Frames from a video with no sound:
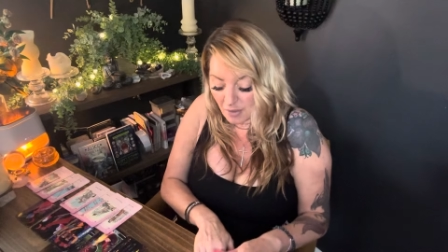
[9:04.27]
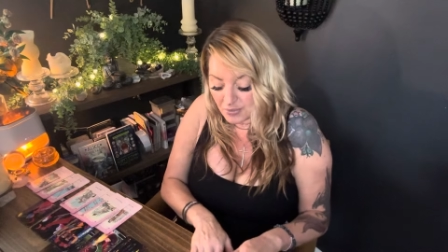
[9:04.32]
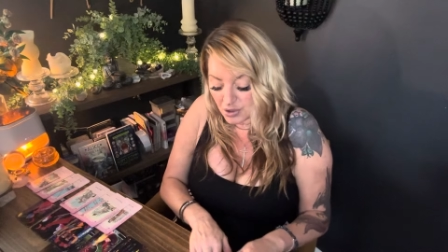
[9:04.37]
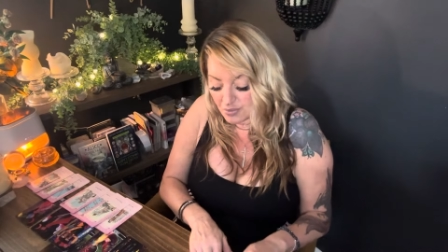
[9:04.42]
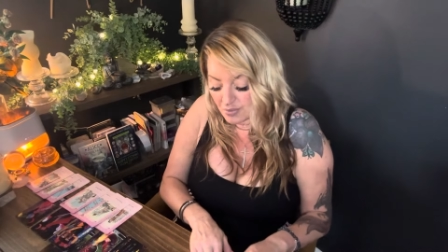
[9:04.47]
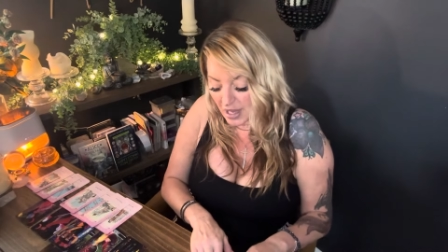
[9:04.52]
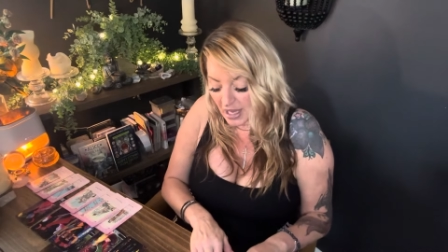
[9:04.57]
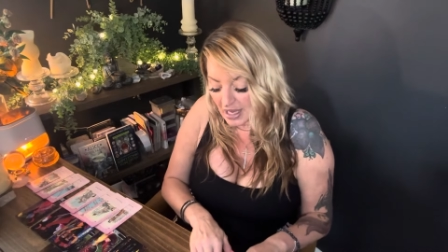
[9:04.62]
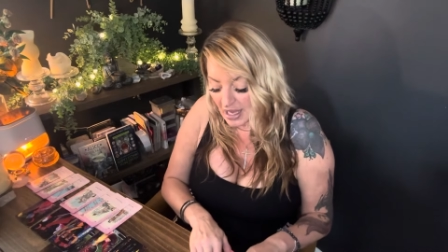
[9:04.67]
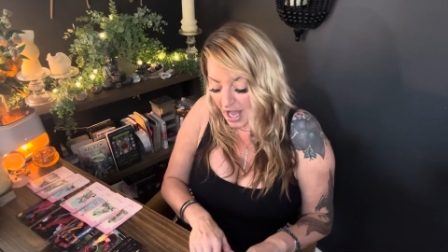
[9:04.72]
You
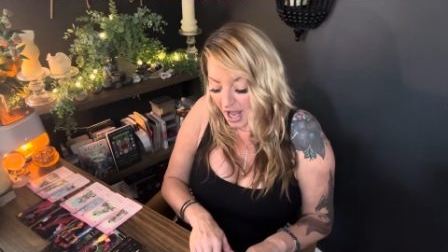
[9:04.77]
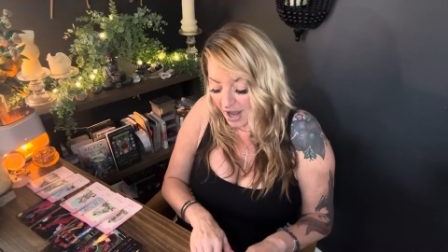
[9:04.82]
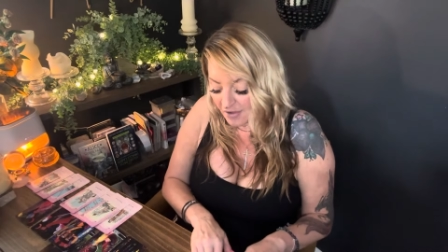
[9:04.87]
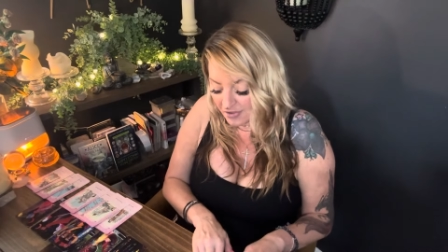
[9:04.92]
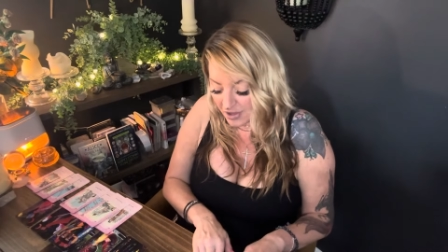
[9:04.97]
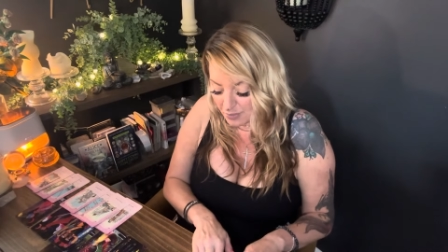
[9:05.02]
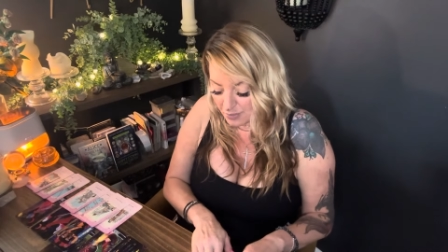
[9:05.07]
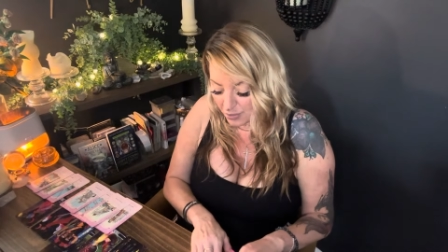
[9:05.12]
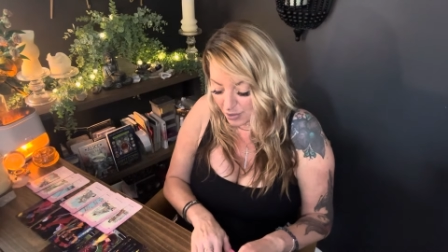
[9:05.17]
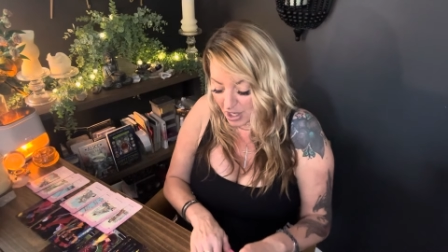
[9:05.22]
may have
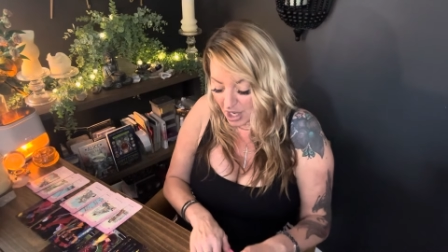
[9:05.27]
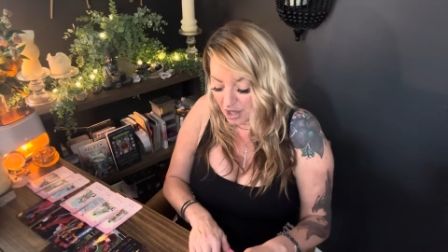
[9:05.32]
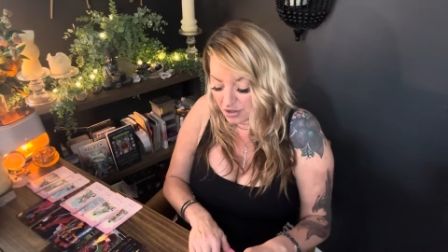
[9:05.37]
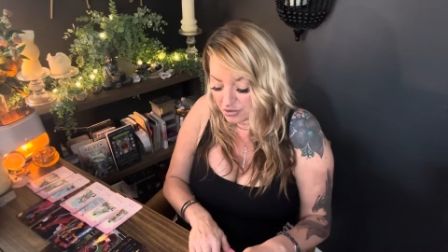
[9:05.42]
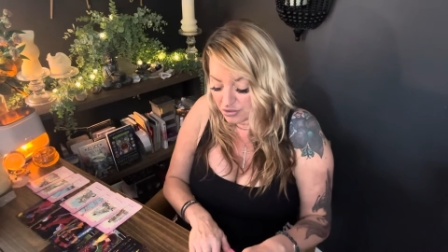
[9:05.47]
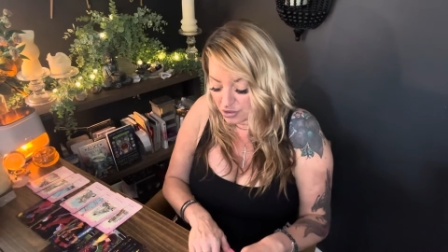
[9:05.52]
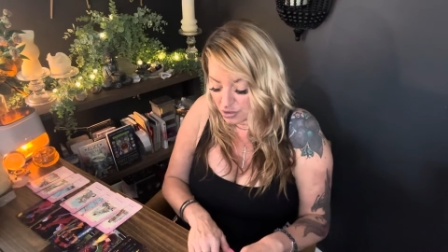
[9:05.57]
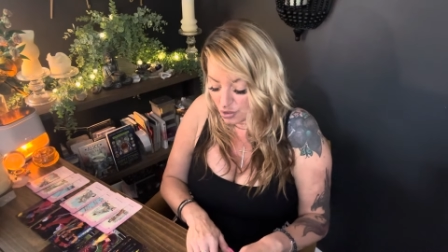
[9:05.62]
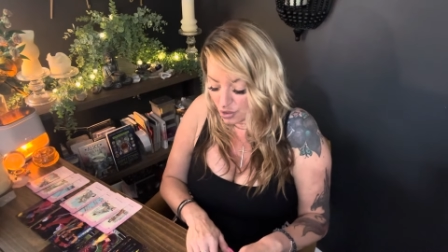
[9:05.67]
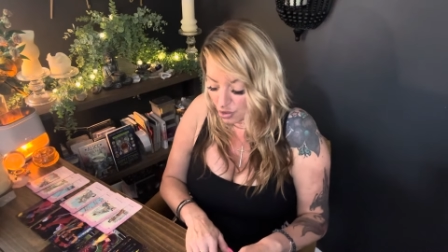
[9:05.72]
a
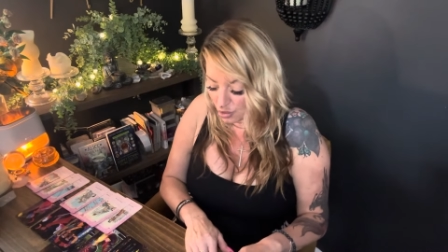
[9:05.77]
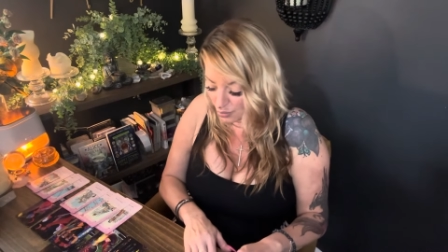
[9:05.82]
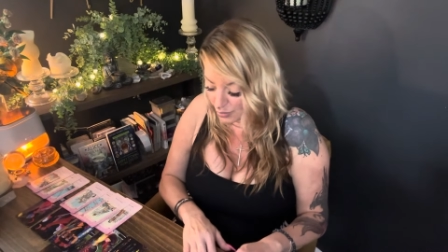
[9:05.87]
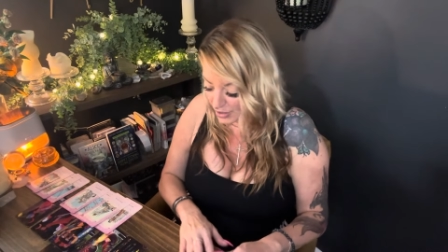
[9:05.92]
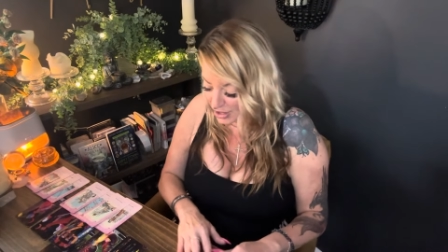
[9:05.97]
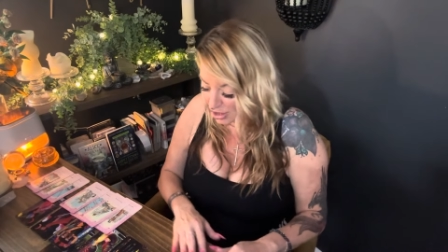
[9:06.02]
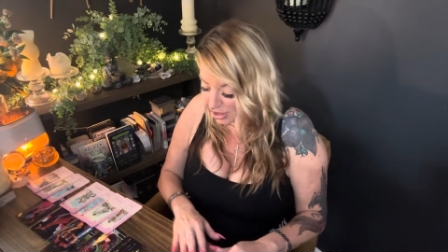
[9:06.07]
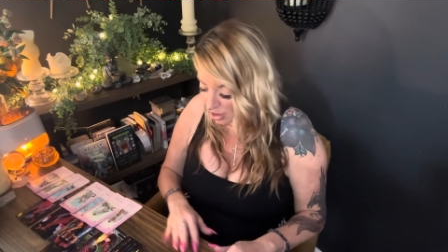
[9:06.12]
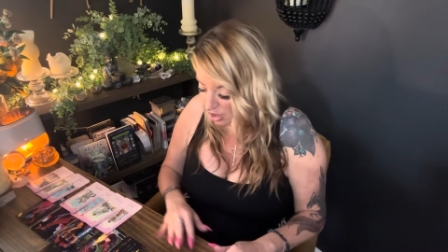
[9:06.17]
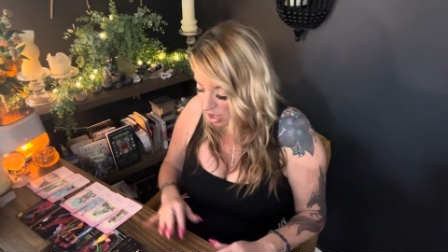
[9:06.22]
brand new
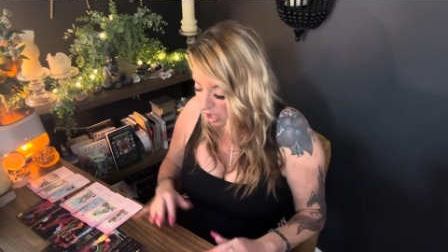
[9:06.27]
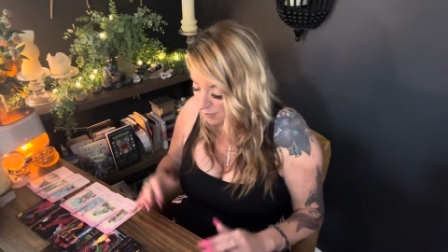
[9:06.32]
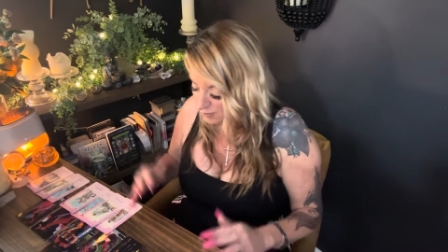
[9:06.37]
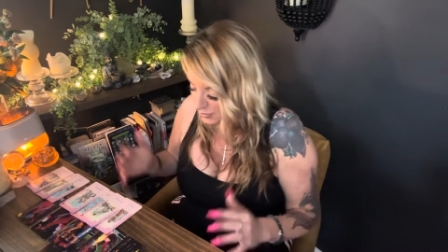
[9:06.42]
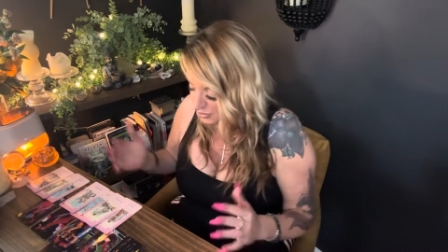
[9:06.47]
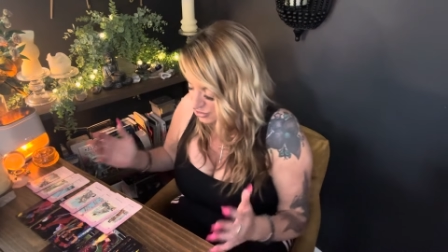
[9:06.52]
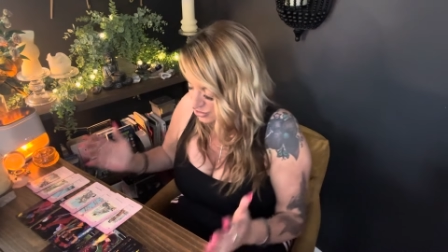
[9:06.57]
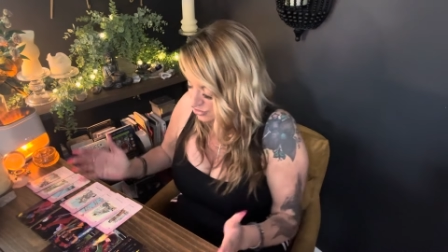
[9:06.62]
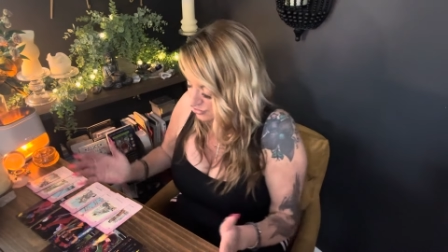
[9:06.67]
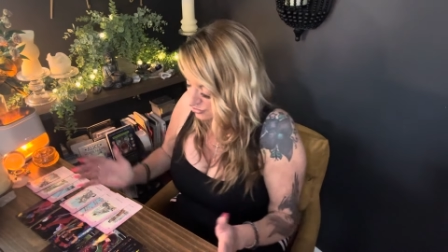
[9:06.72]
career
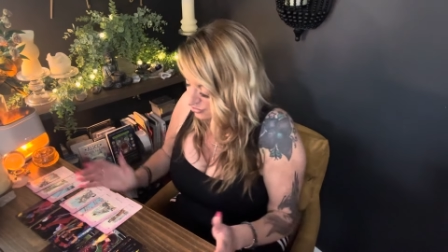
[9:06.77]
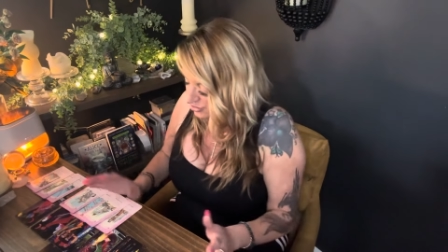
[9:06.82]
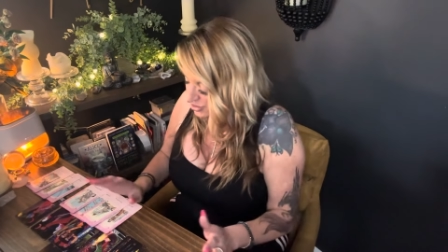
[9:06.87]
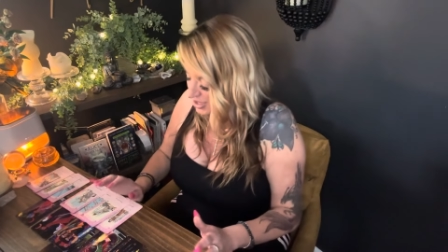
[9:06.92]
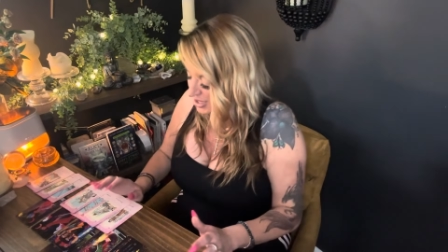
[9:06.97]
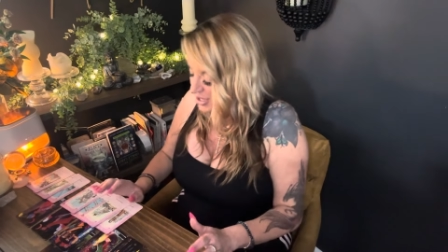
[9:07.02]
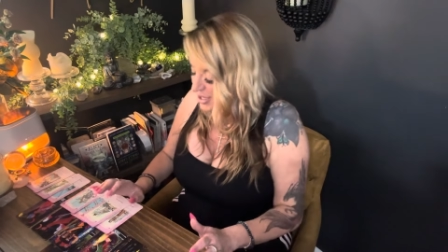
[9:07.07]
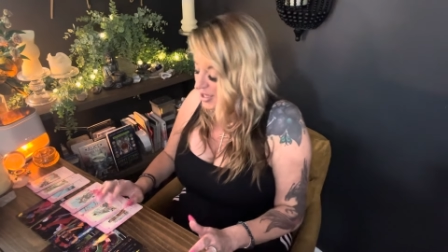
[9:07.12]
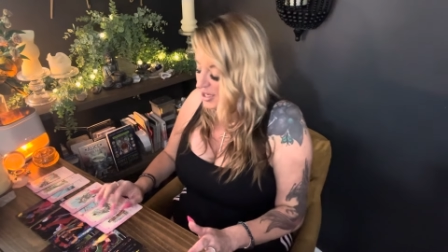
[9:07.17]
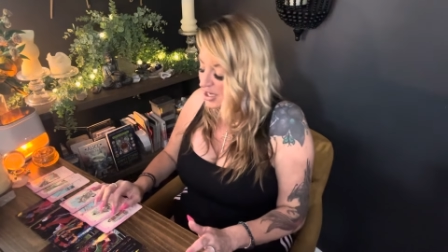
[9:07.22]

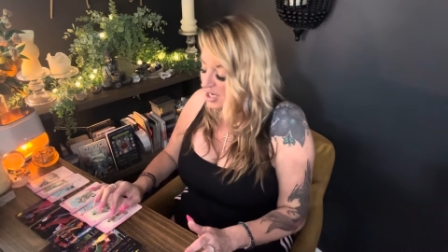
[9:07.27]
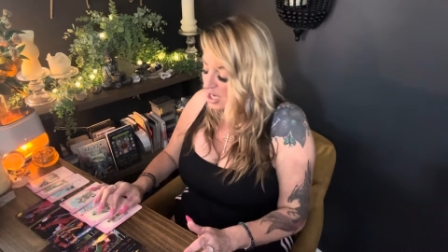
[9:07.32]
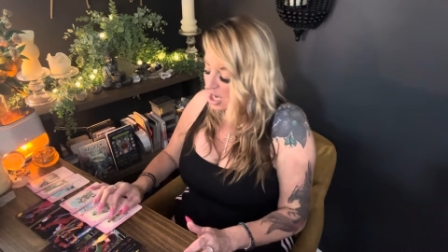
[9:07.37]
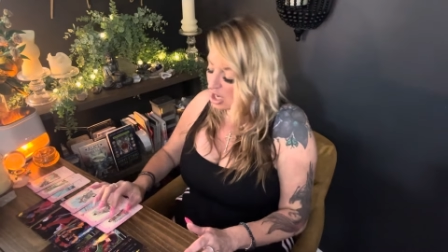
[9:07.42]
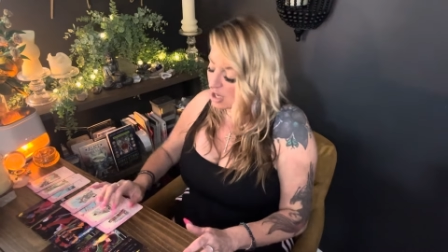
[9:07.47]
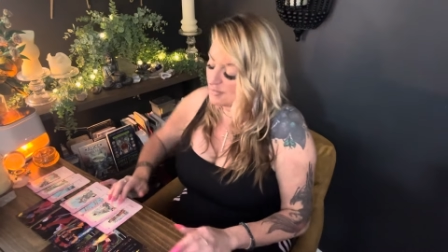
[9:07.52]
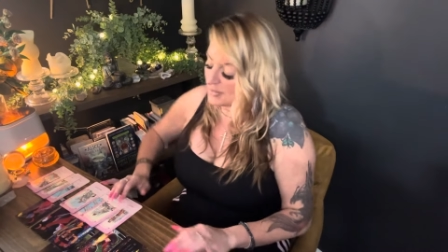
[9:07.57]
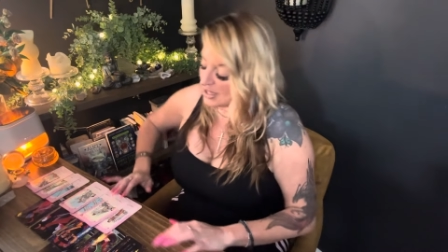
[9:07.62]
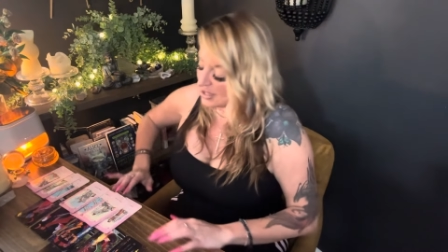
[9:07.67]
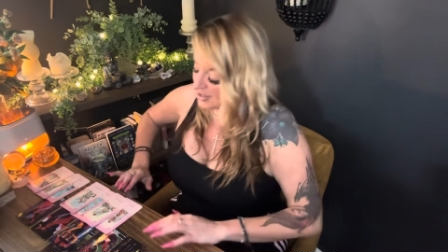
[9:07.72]
opportunity
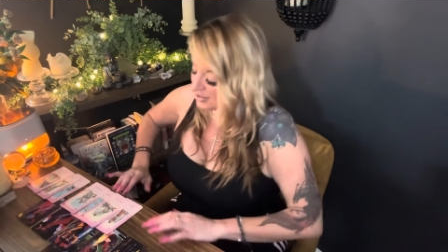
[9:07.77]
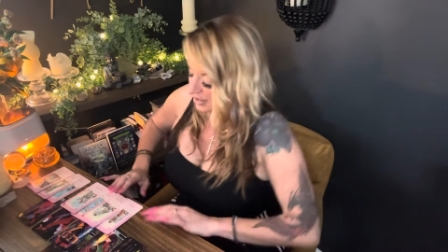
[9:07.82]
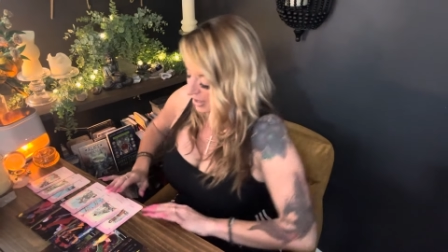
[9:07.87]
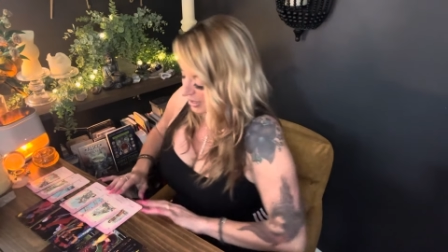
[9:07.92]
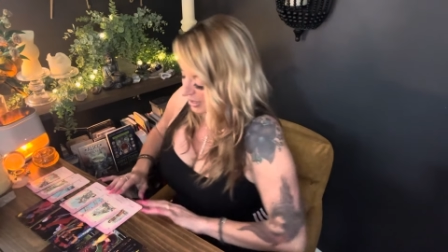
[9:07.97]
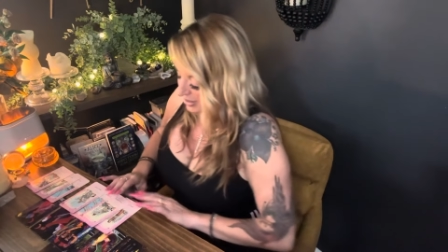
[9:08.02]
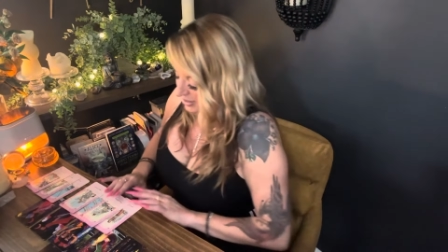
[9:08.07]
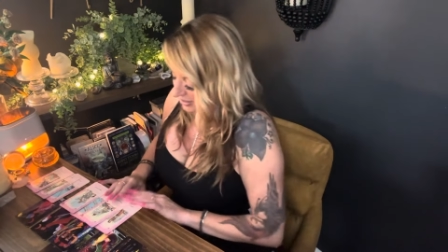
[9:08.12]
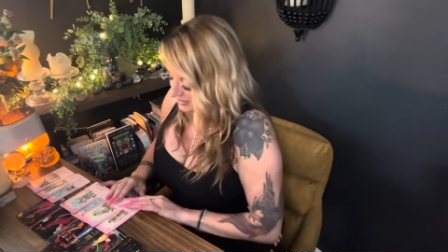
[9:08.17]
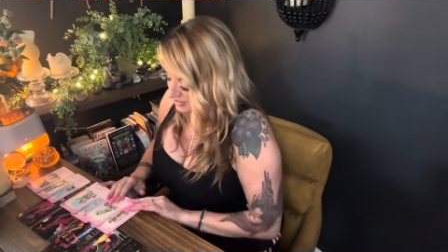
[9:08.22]
come in
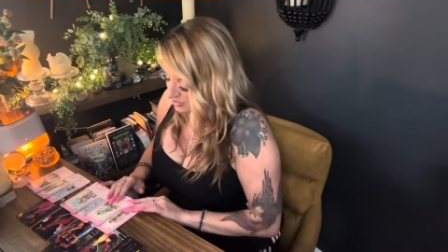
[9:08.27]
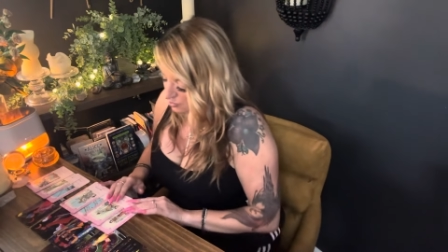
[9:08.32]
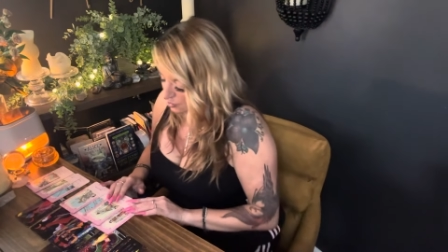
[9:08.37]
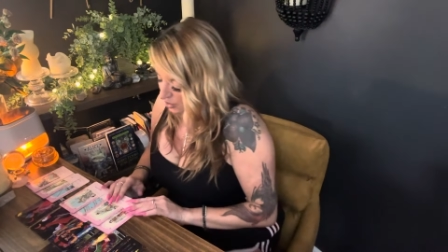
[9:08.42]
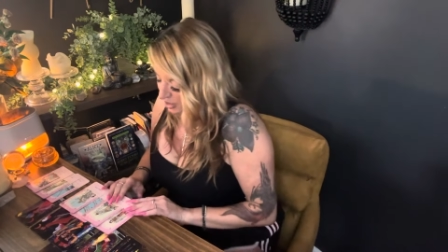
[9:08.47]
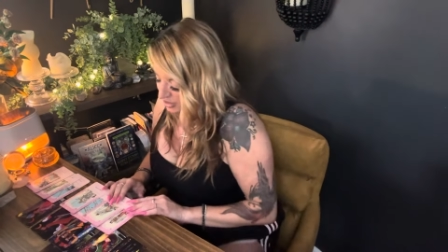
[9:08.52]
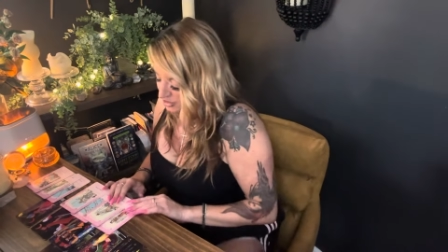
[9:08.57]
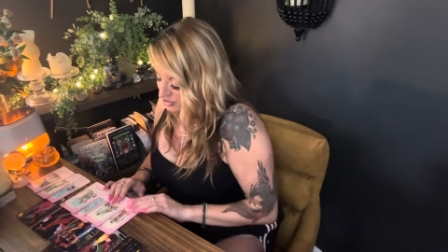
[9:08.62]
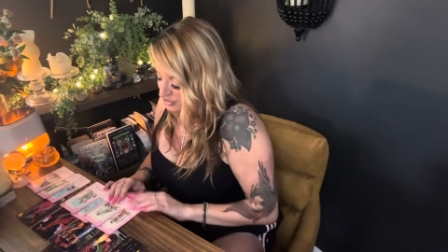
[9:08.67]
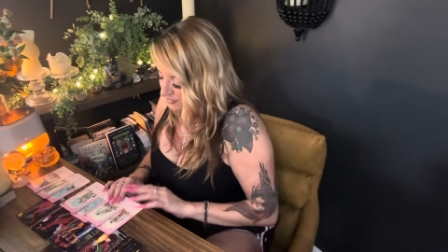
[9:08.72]
and it's
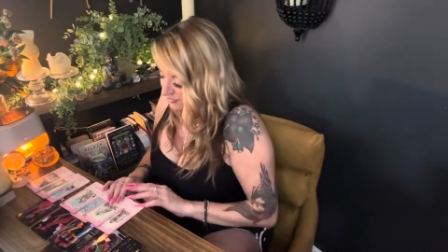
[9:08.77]
going to